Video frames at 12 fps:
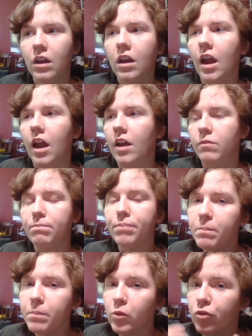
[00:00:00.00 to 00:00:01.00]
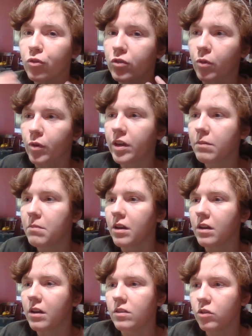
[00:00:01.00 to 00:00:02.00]
and people
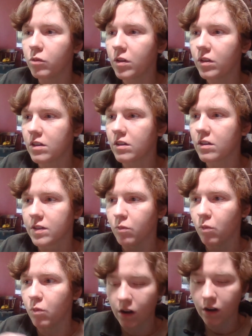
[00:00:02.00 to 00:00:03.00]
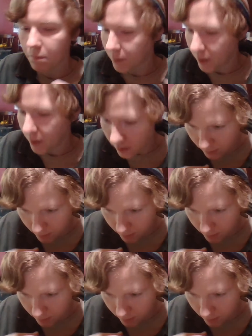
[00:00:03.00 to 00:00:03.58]
screaming and doing this and wanting a piece of